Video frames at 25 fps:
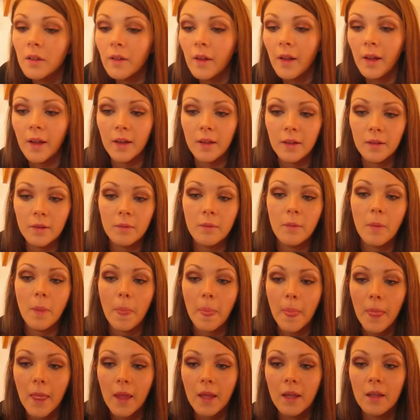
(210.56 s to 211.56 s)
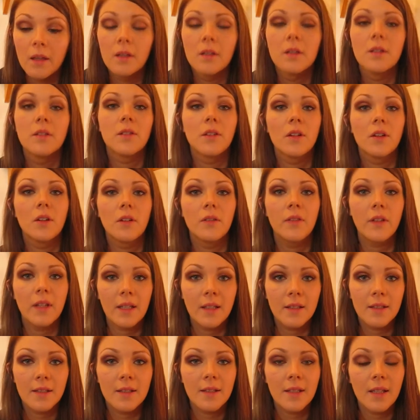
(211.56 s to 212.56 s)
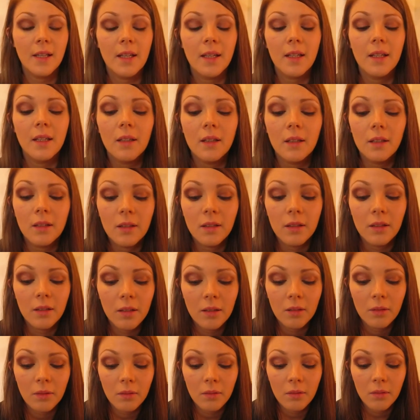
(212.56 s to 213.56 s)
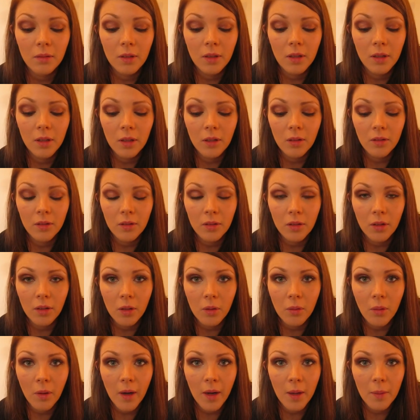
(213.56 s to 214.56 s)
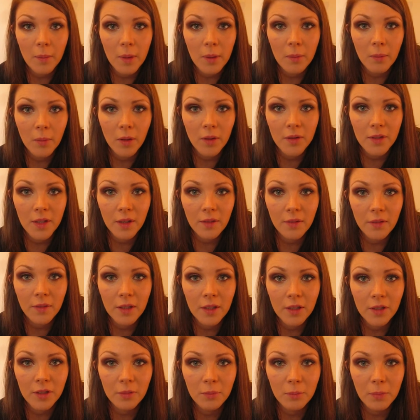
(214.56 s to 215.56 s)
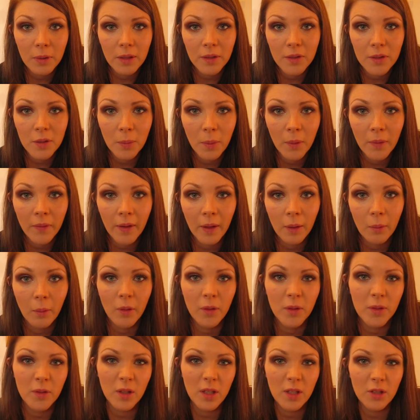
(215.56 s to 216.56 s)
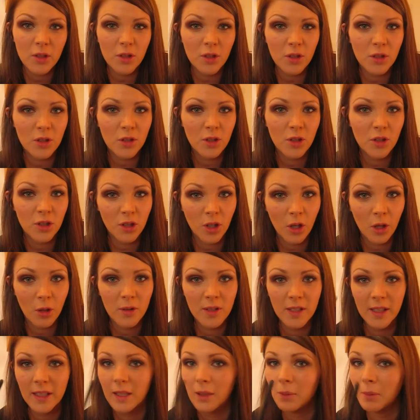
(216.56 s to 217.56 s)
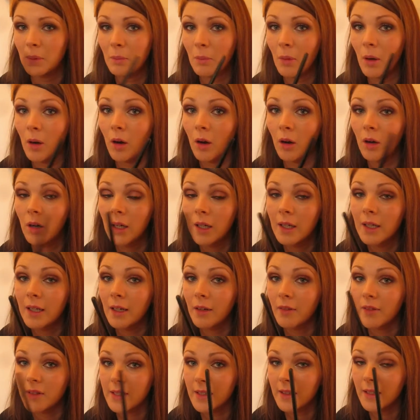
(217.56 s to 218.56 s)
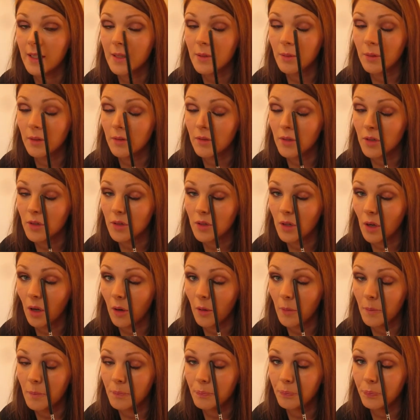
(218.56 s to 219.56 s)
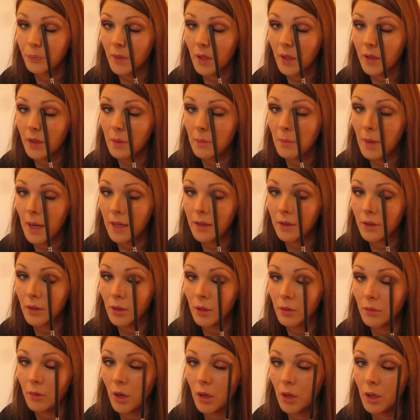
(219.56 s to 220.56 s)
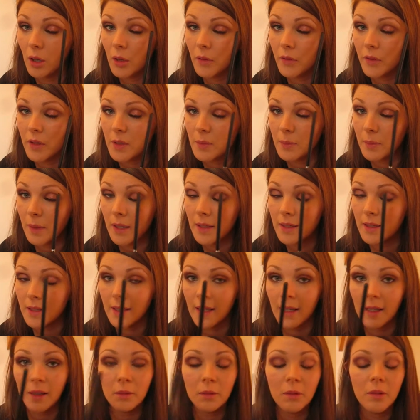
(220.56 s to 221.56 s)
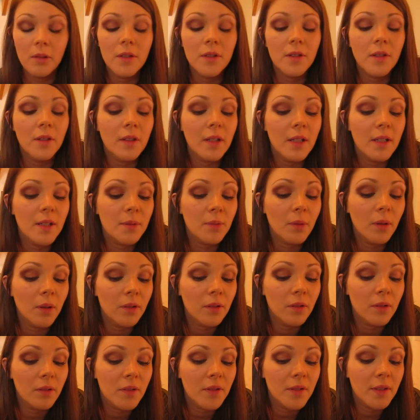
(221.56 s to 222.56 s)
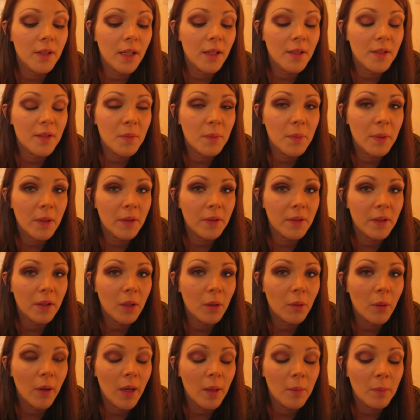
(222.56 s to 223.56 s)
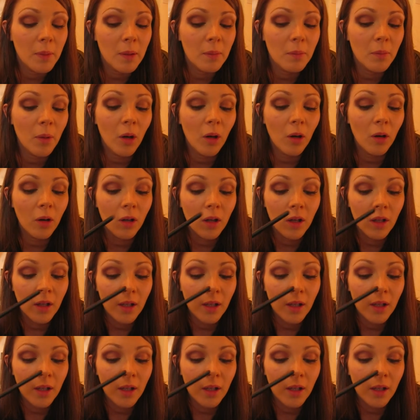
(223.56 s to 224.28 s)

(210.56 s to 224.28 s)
There. So if you can see, we've got quite a bit more definition built up on that one, so it just shows a little bit more. Whereas in this one I've just got the main colour all over that's blended out, whereas on this one I've started to build in quite a bit more